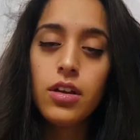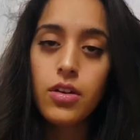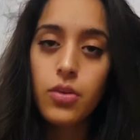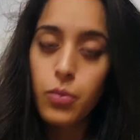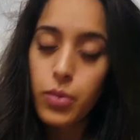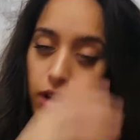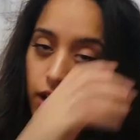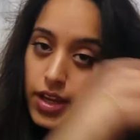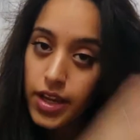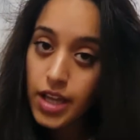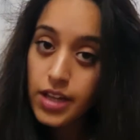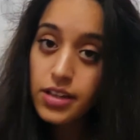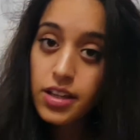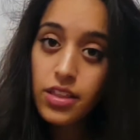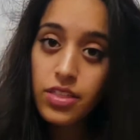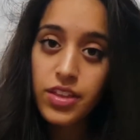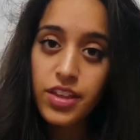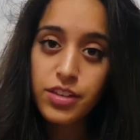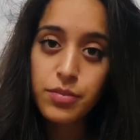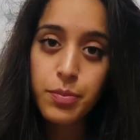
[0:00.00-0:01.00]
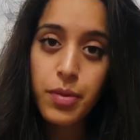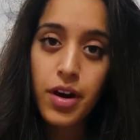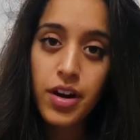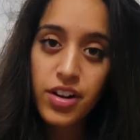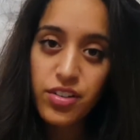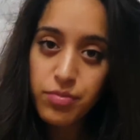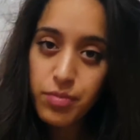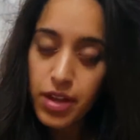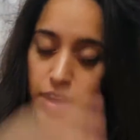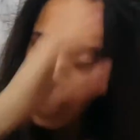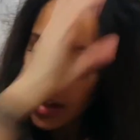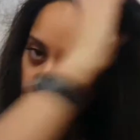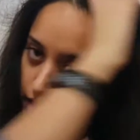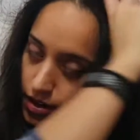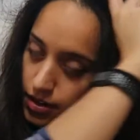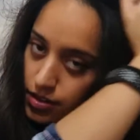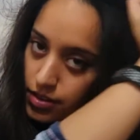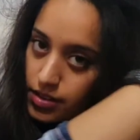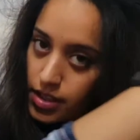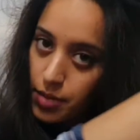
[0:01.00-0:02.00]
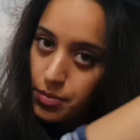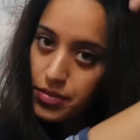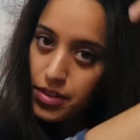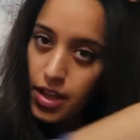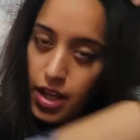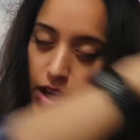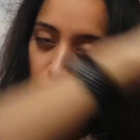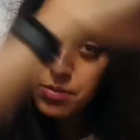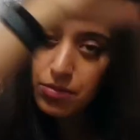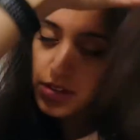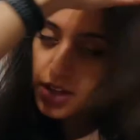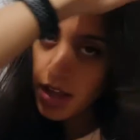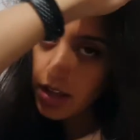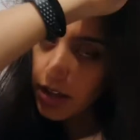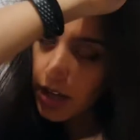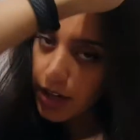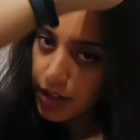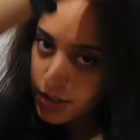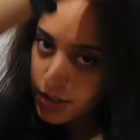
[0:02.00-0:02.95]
When I get to this part of my hair, sometimes I like